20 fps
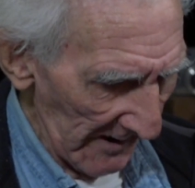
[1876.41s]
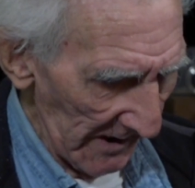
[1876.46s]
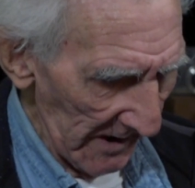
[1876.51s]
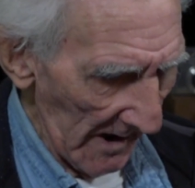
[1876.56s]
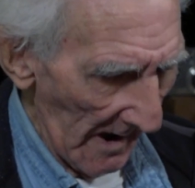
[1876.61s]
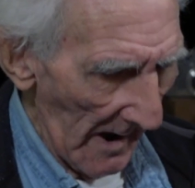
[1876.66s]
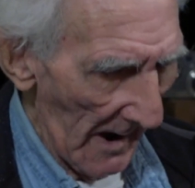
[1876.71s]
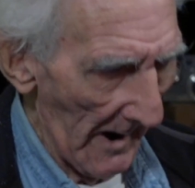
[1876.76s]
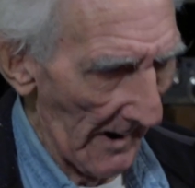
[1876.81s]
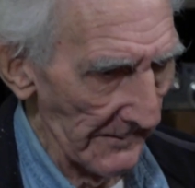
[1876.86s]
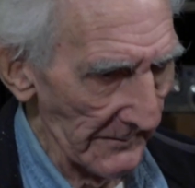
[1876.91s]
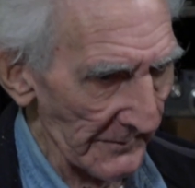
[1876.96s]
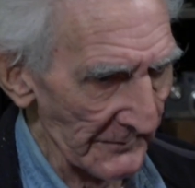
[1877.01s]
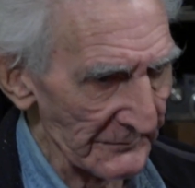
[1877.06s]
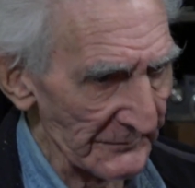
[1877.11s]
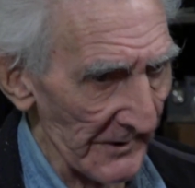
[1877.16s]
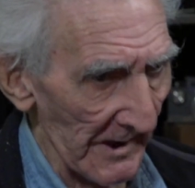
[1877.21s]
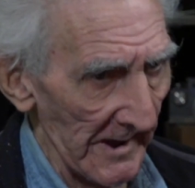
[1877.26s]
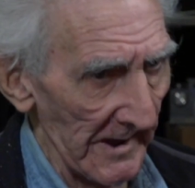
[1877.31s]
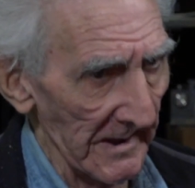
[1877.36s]
hard to
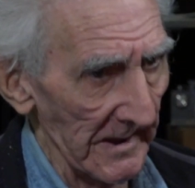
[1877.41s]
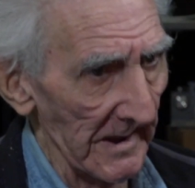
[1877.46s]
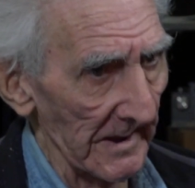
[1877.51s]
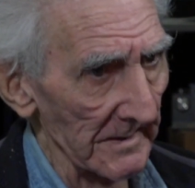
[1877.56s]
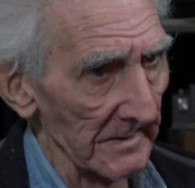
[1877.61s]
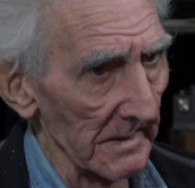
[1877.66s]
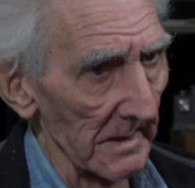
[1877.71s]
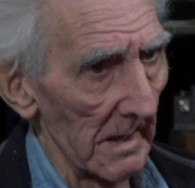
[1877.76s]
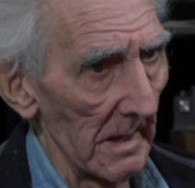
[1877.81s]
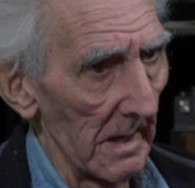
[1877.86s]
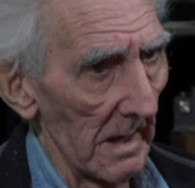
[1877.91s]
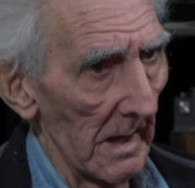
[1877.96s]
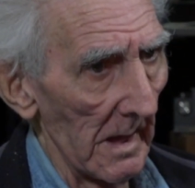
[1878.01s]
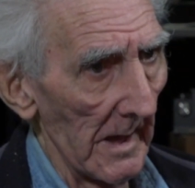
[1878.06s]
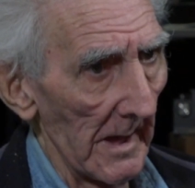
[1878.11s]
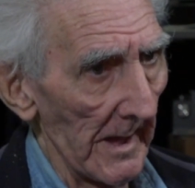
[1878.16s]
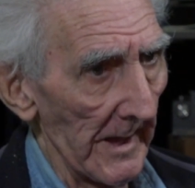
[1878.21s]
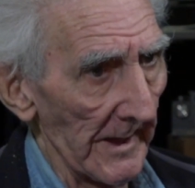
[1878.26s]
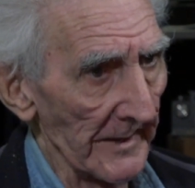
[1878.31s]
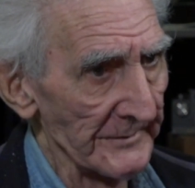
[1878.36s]
say
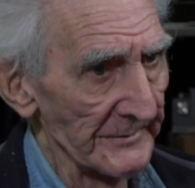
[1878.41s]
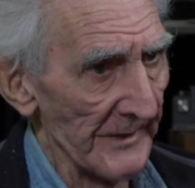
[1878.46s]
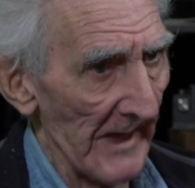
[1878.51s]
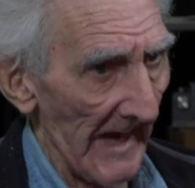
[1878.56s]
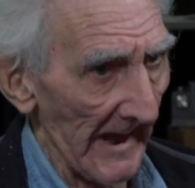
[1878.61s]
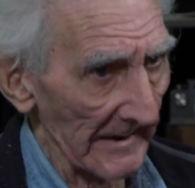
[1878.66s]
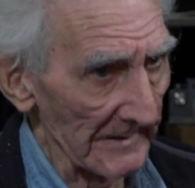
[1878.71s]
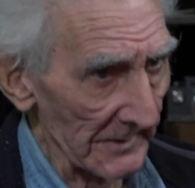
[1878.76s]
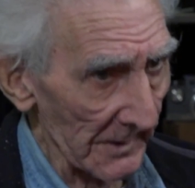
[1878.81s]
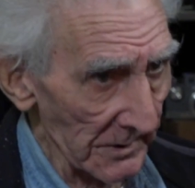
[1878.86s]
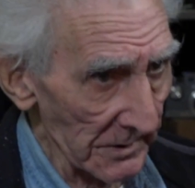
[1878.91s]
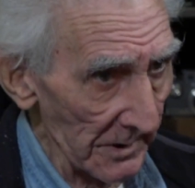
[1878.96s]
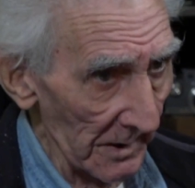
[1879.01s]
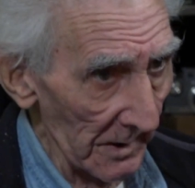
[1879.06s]
exactly,